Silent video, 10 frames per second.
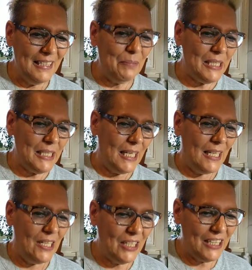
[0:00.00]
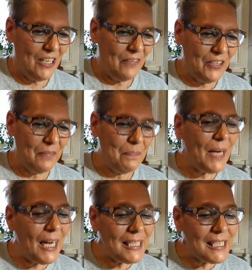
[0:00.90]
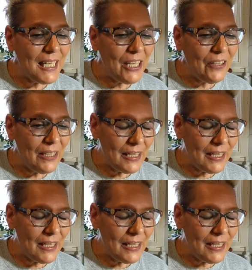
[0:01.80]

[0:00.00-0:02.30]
But yeah, I'll get off here. Bye, Terry.